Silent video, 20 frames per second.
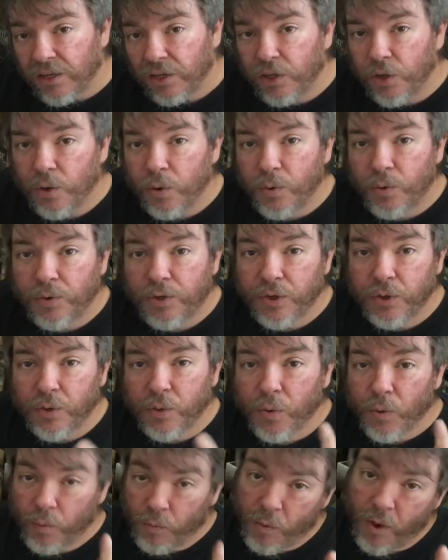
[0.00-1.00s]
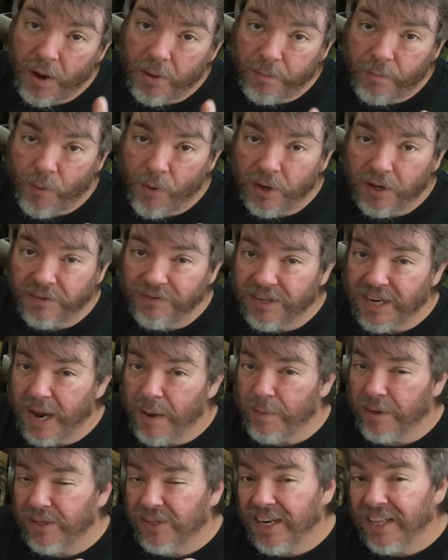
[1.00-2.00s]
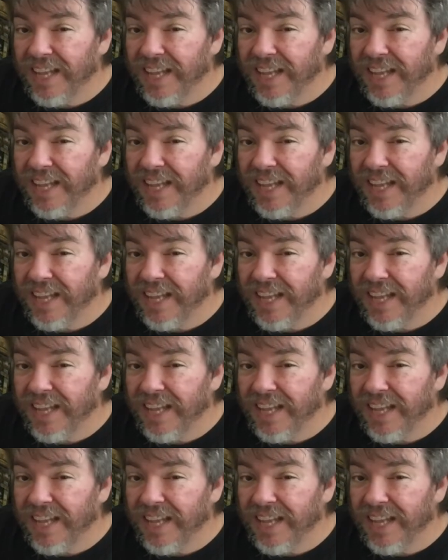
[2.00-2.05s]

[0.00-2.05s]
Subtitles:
you do 1 point of damage.